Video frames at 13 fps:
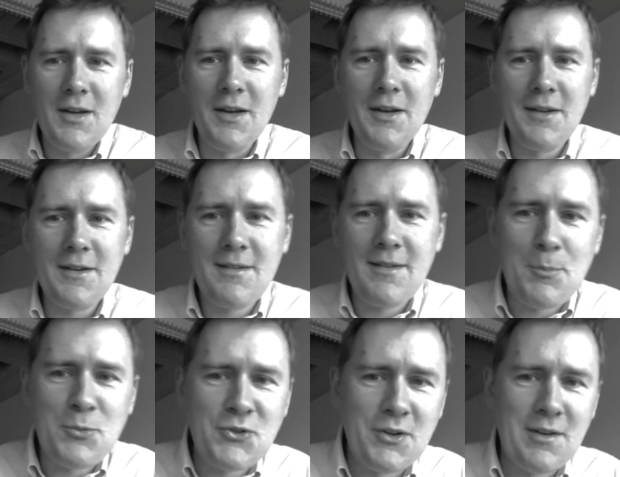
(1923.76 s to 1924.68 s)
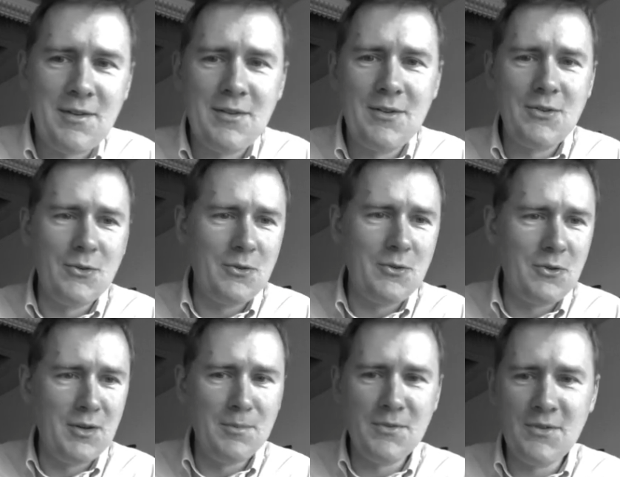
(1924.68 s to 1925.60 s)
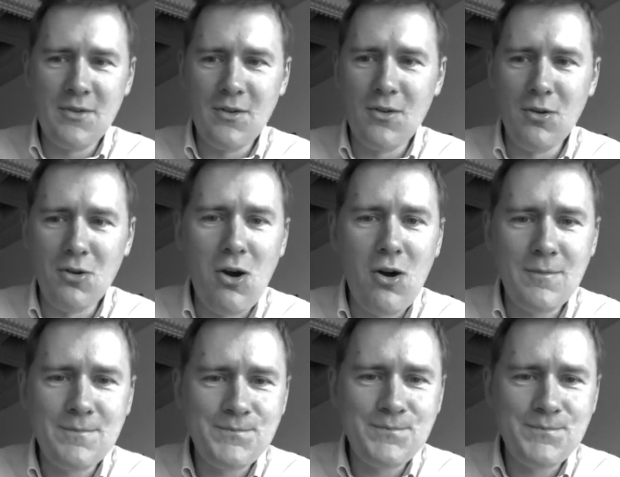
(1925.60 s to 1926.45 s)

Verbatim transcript: an exception to Grimm's law.